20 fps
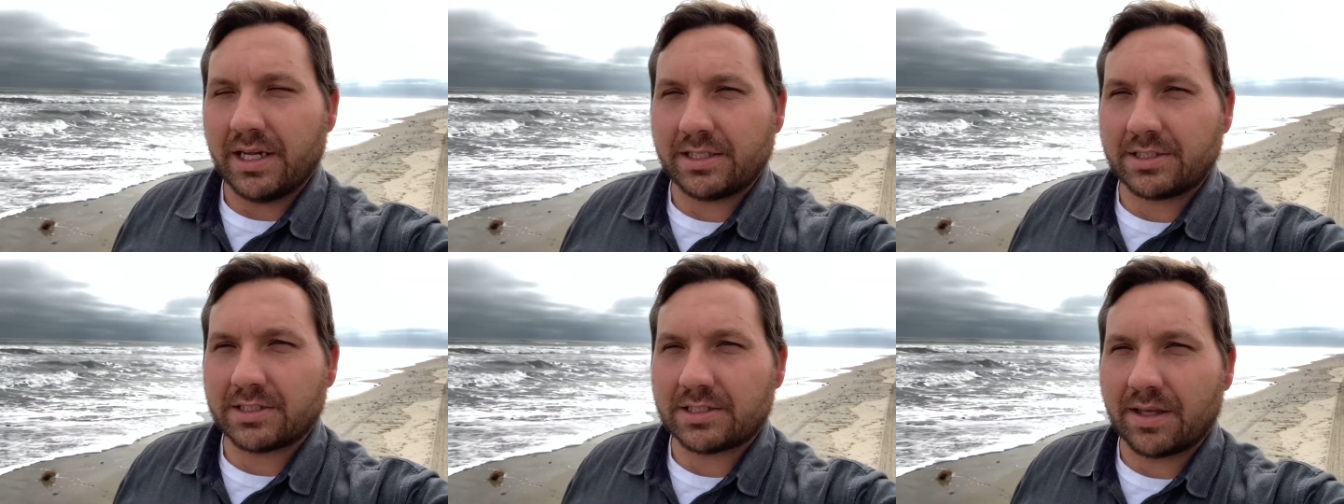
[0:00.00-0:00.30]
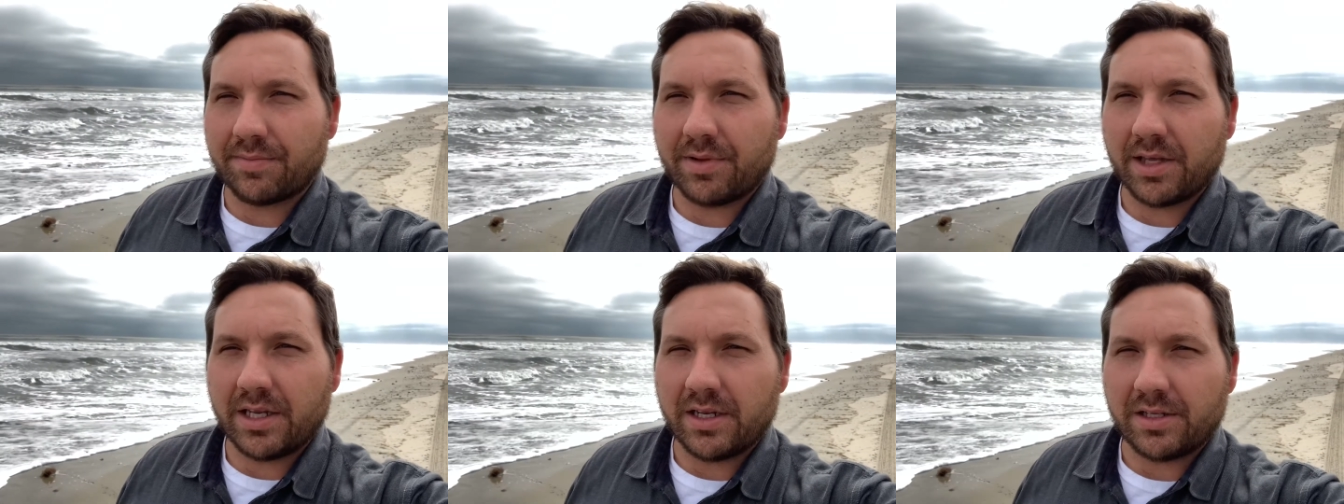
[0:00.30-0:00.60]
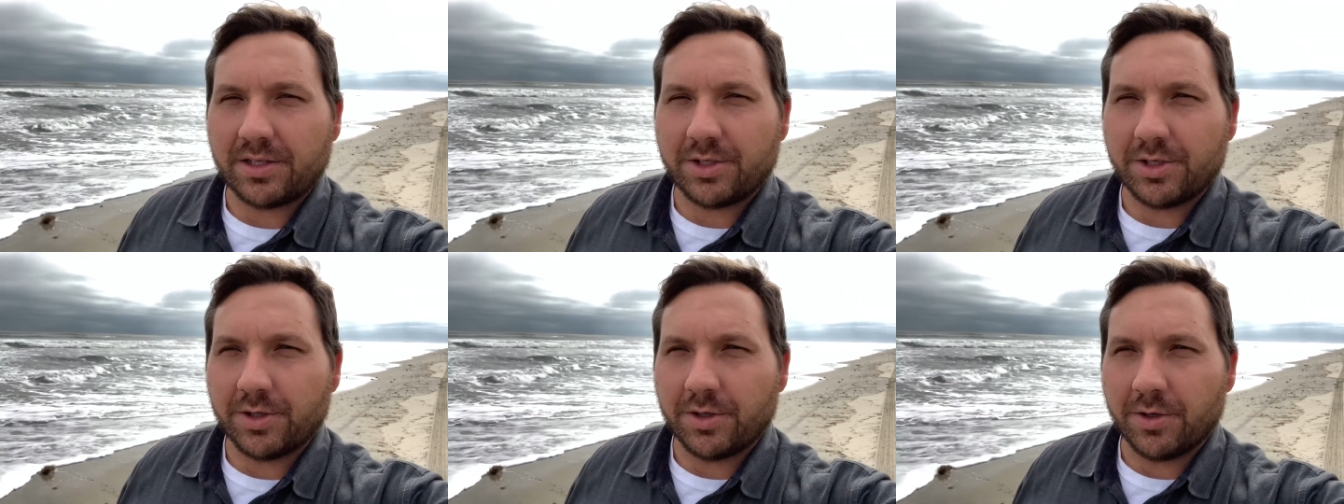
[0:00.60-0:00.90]
It's something
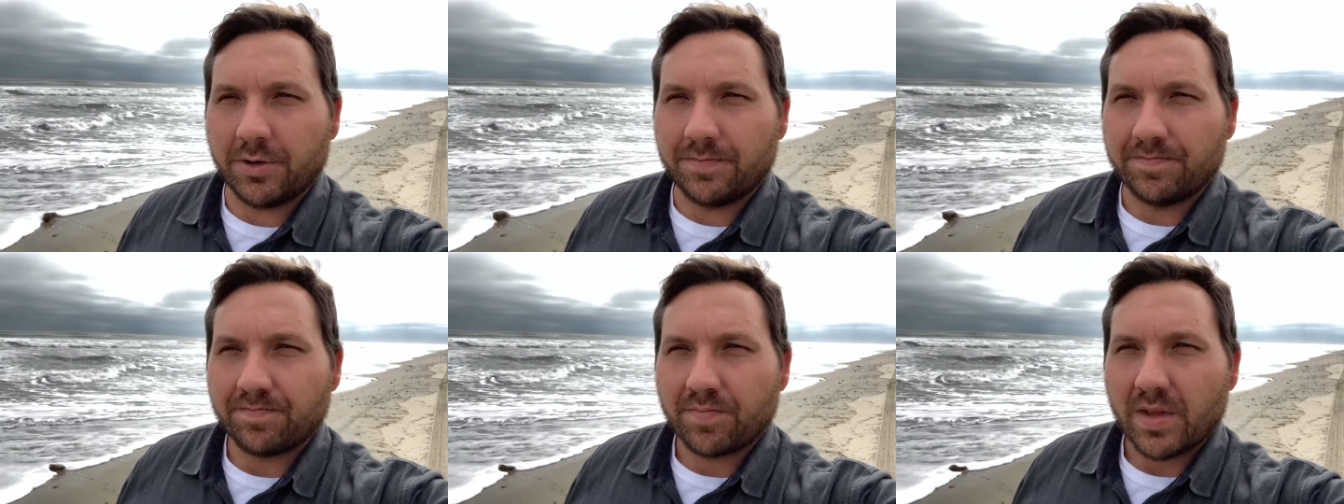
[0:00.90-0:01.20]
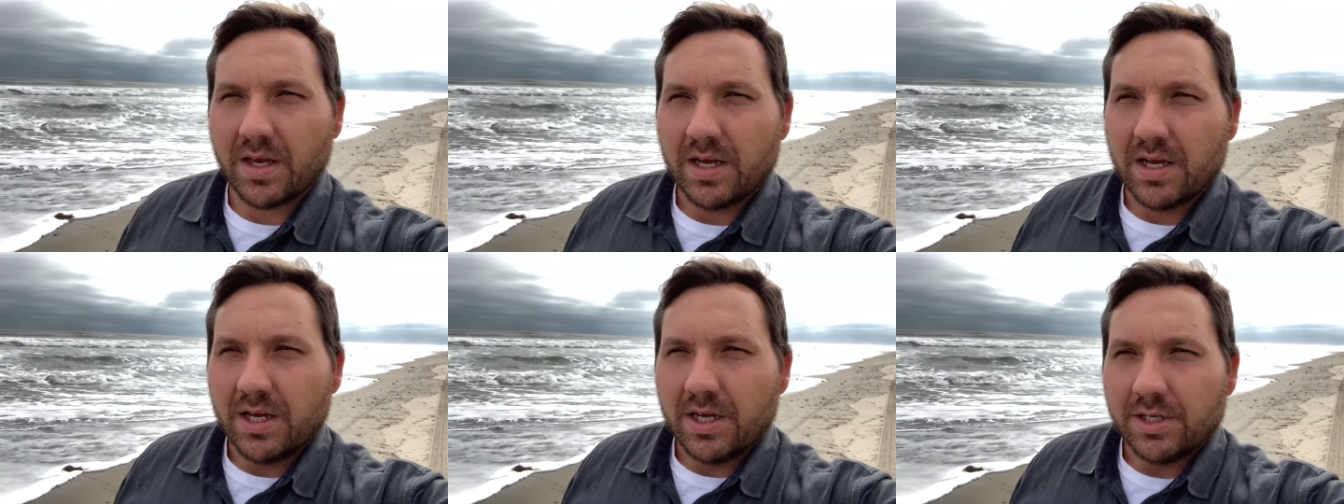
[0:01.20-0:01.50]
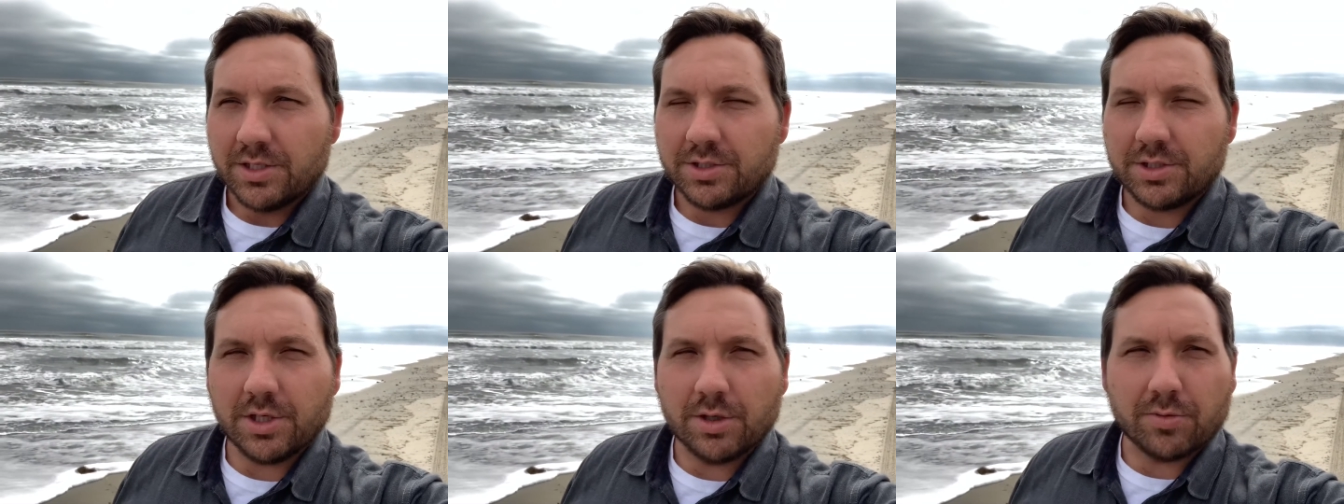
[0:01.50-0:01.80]
to
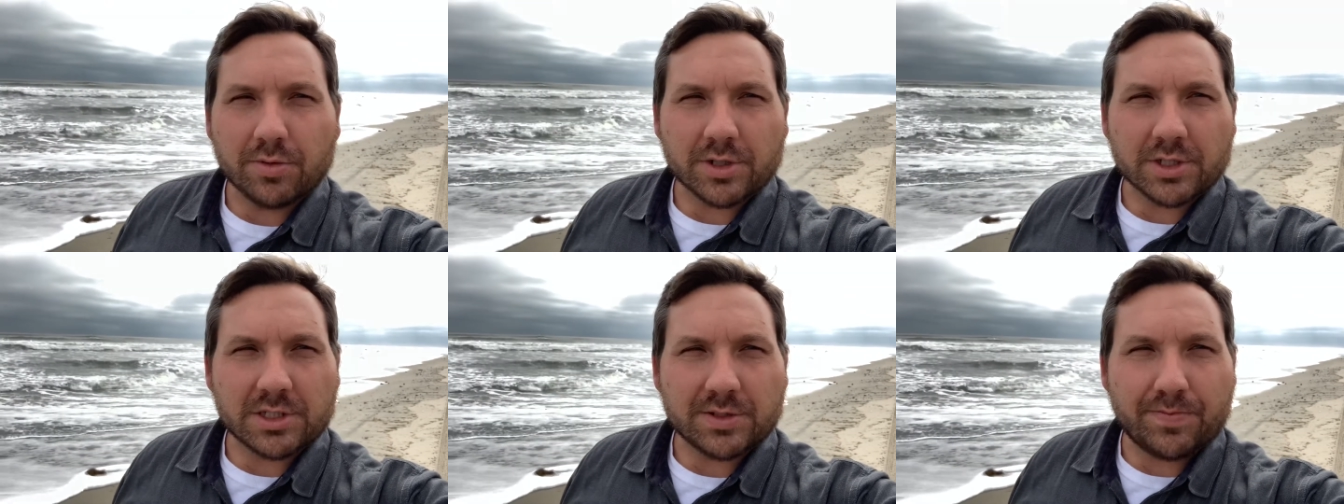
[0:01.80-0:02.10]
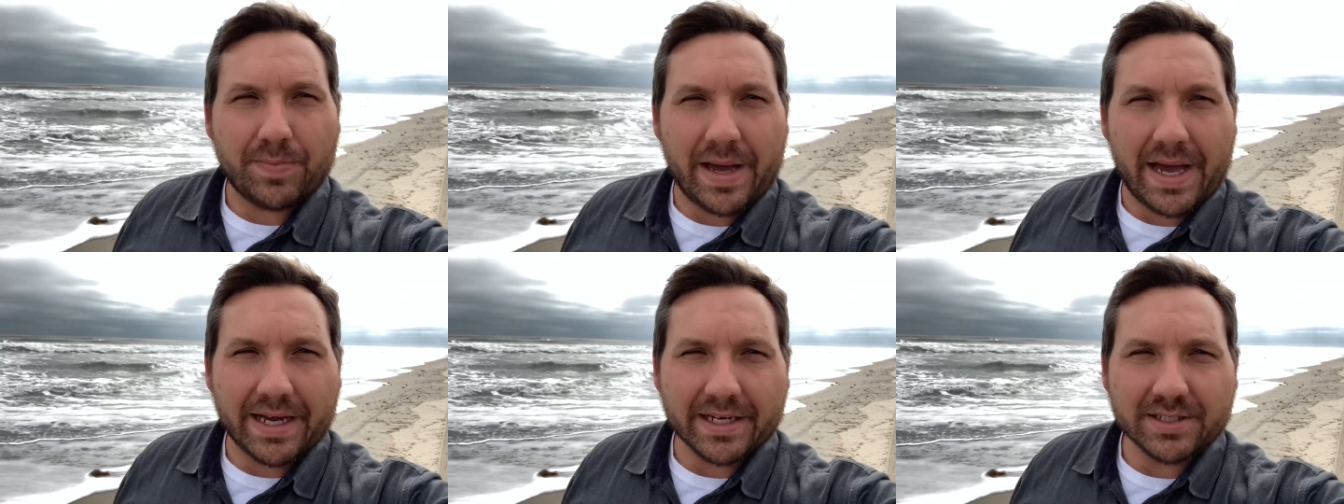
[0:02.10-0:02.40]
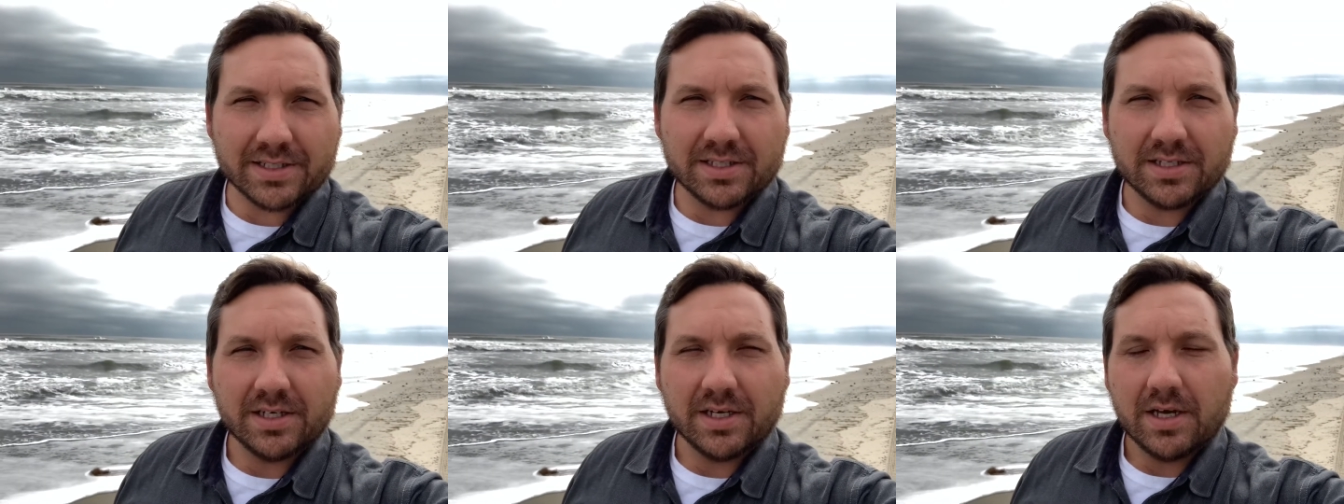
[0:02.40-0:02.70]

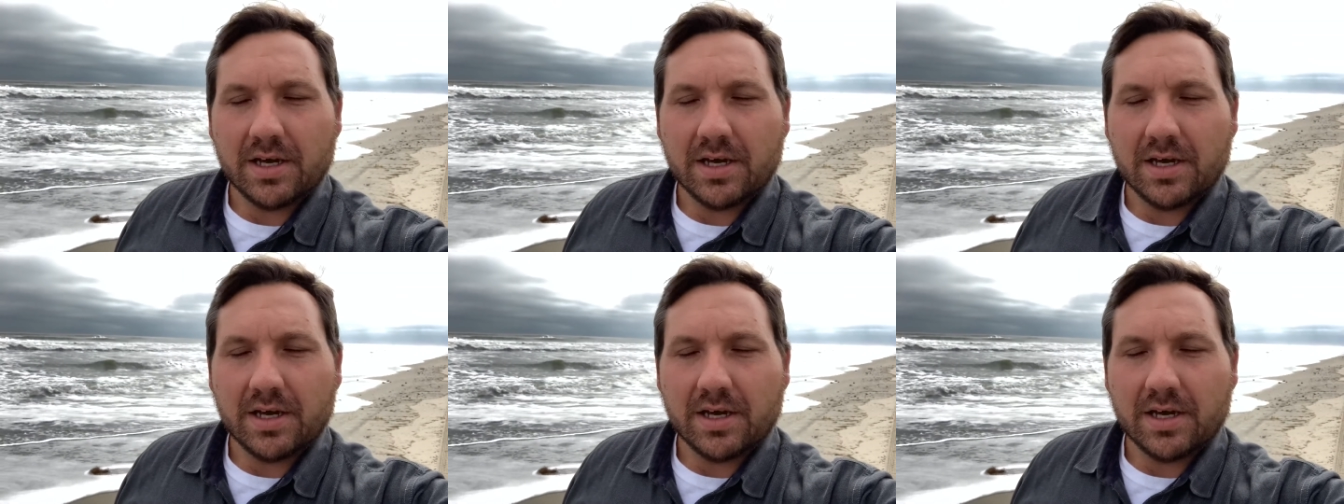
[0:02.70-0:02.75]
respect,